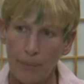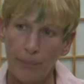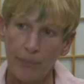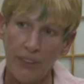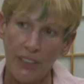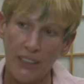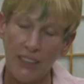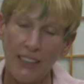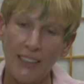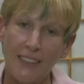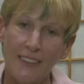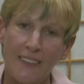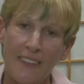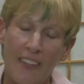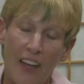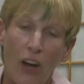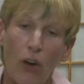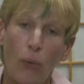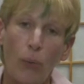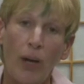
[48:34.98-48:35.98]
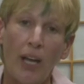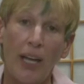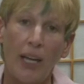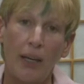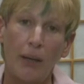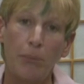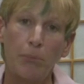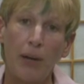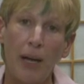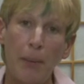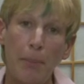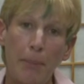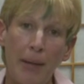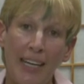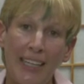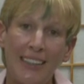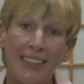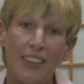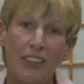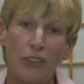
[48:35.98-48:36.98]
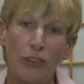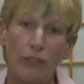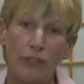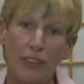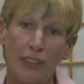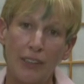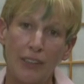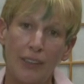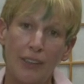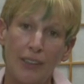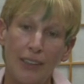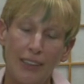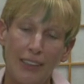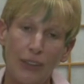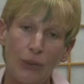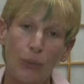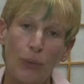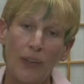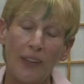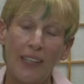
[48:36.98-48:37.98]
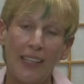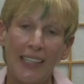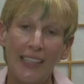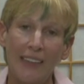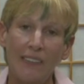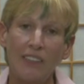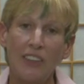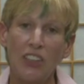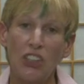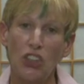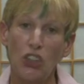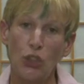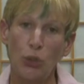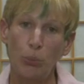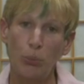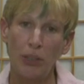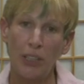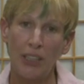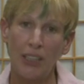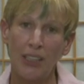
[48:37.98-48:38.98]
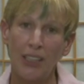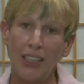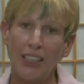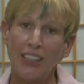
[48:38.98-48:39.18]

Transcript: this is the way. My maidservant is the one that gives it to me.